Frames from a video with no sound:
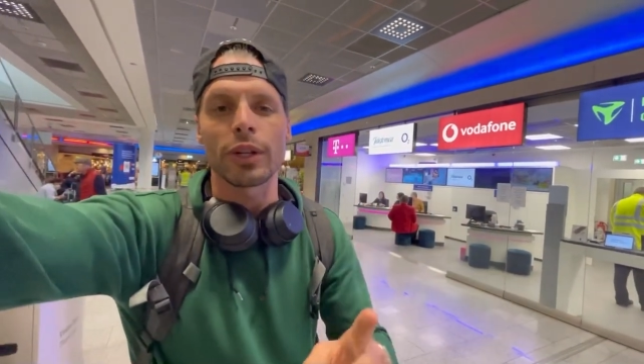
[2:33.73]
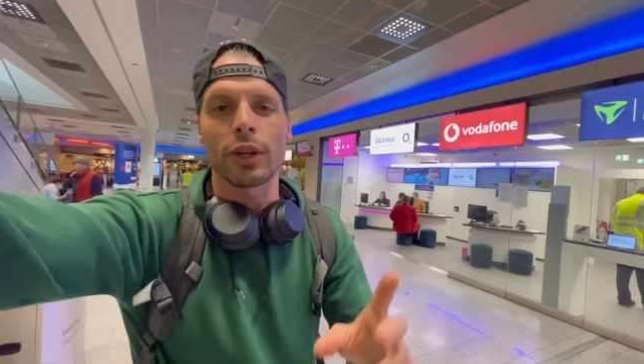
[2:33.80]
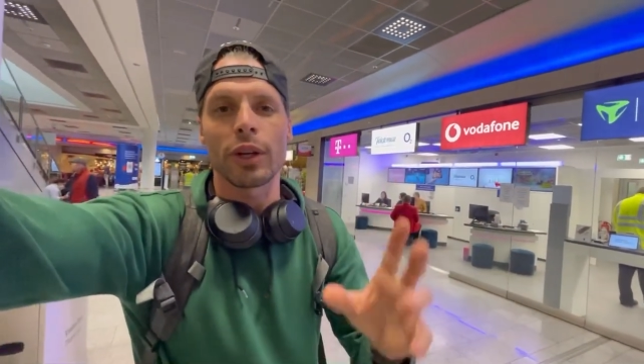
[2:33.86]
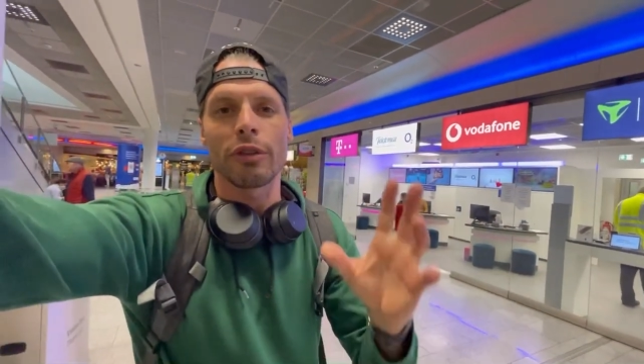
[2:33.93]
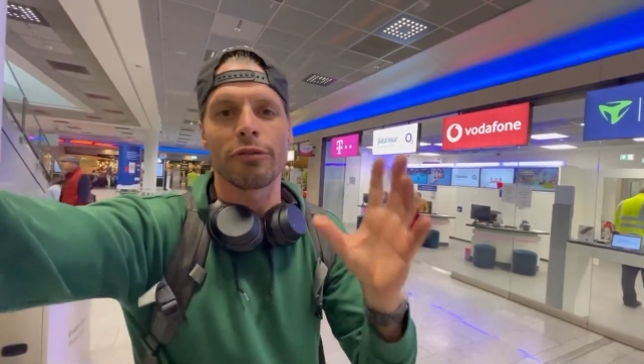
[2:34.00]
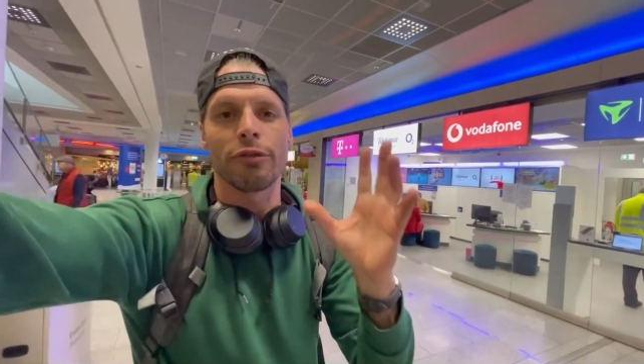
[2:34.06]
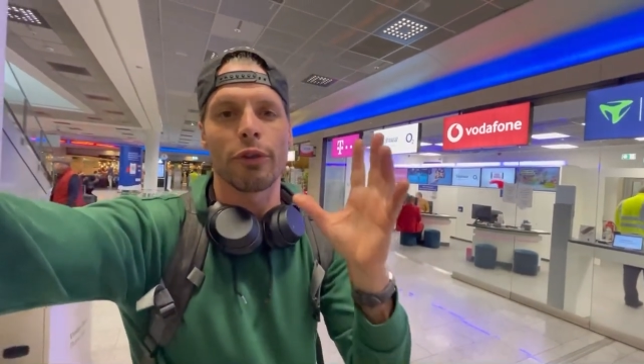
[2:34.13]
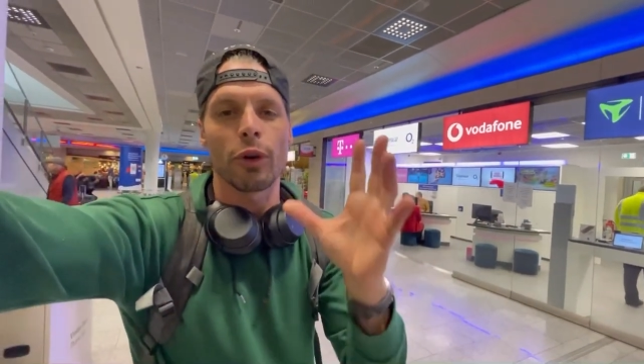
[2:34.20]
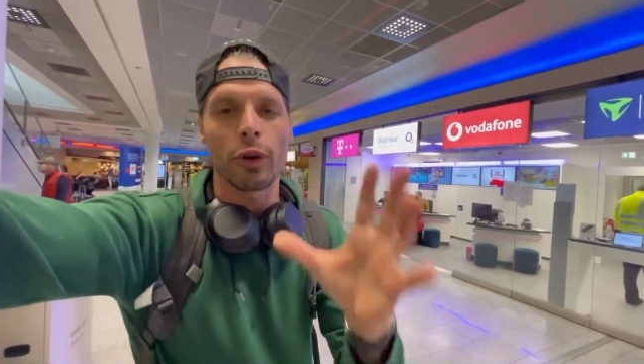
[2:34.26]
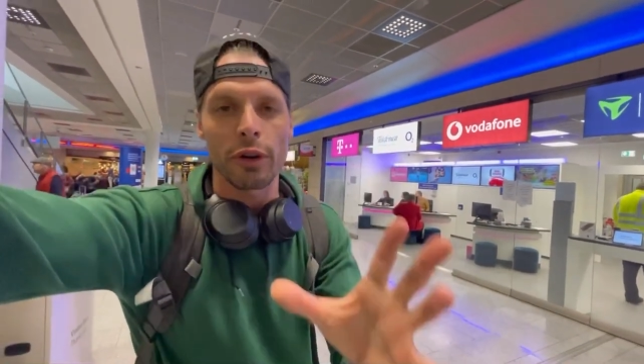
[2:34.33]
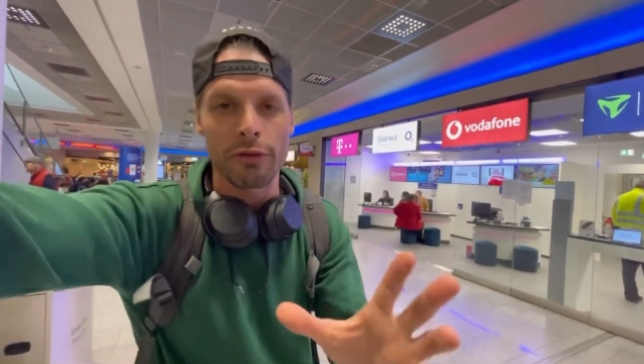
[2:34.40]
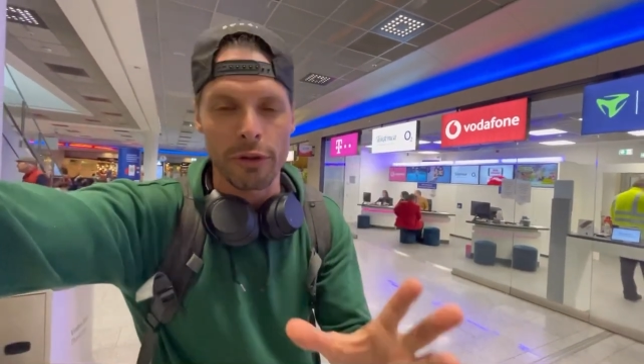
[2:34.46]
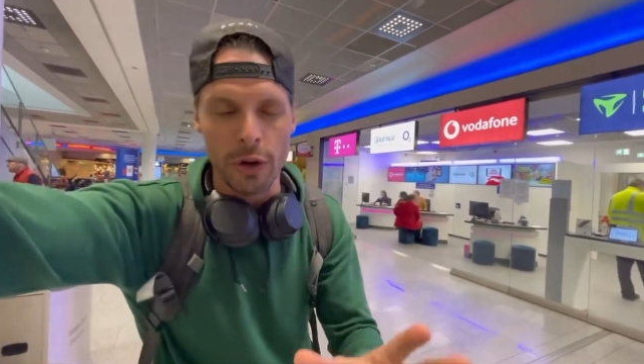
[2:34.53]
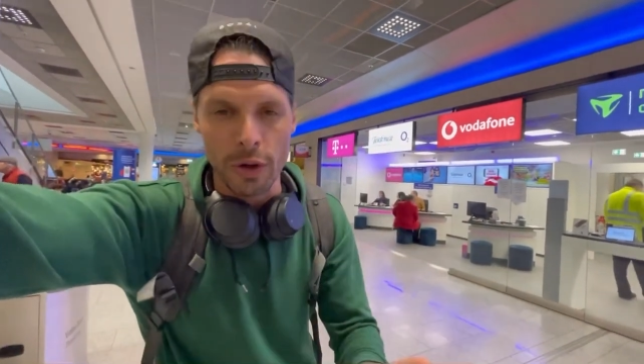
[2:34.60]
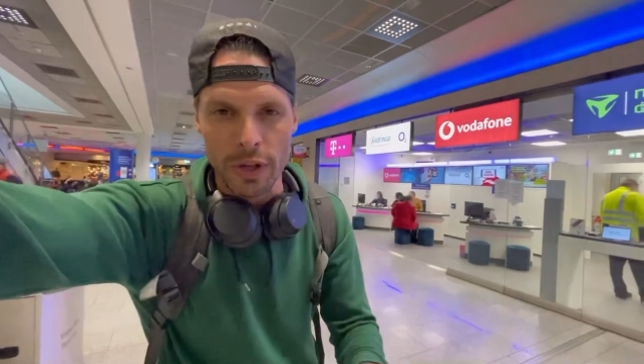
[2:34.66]
on the
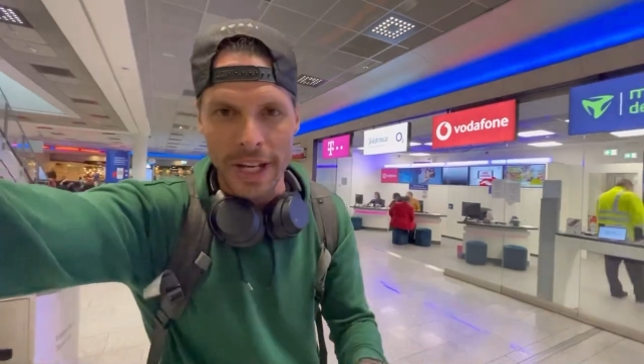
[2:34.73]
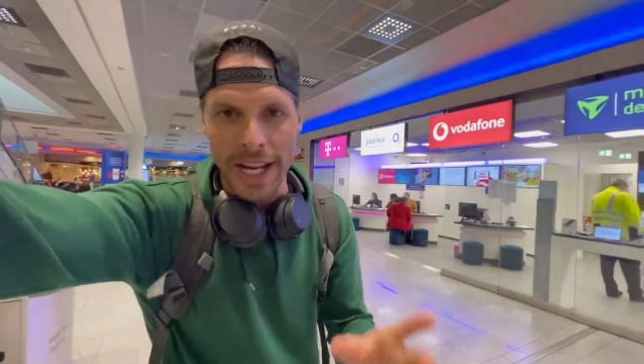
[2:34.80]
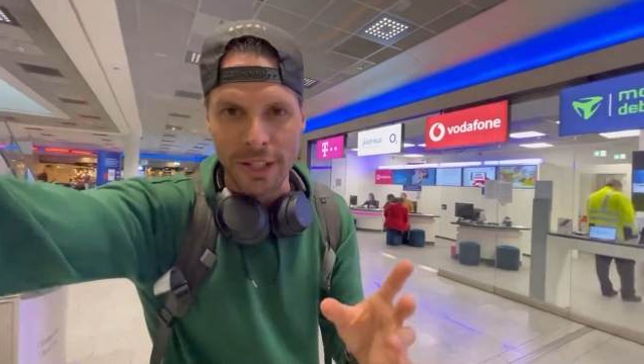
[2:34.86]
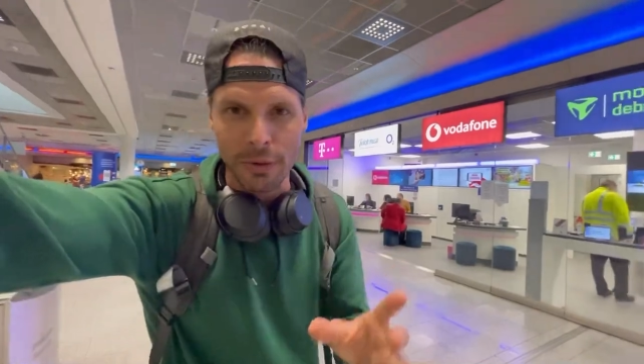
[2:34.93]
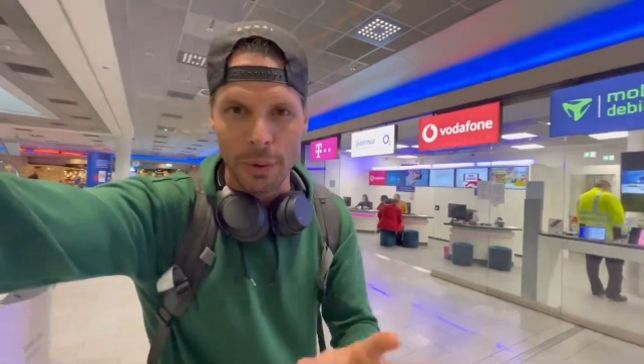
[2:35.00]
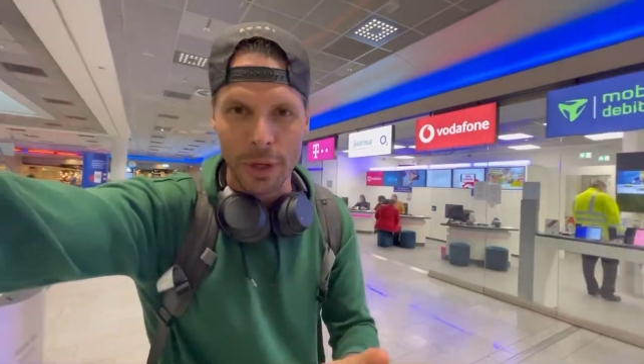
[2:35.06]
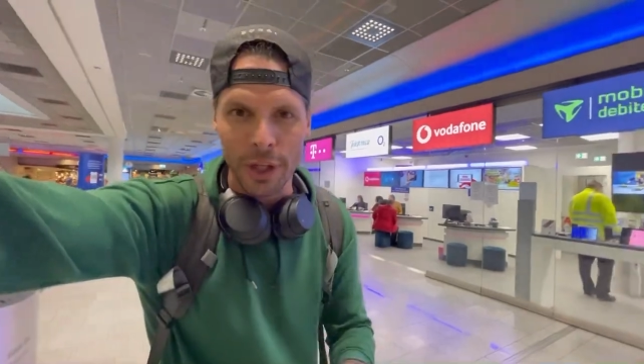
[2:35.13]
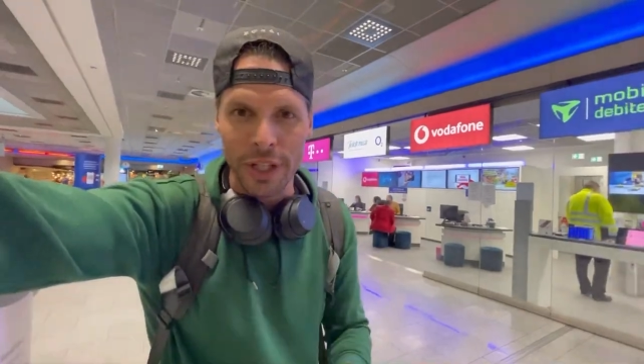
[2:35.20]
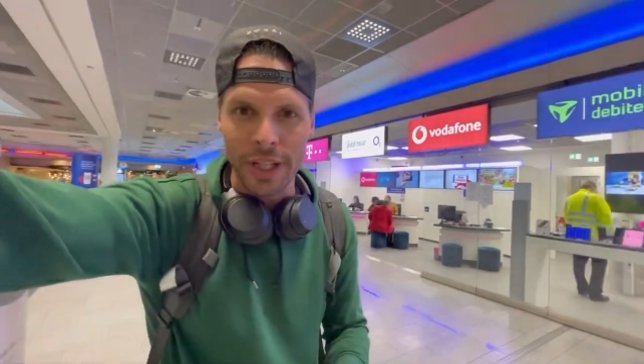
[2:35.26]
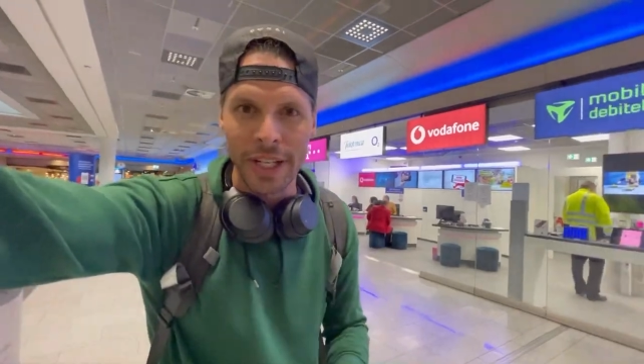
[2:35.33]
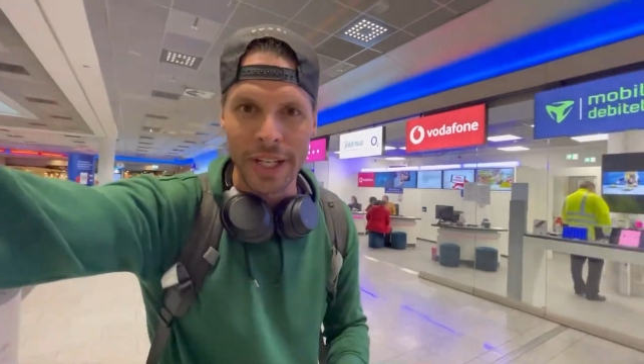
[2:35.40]
Vodafone network.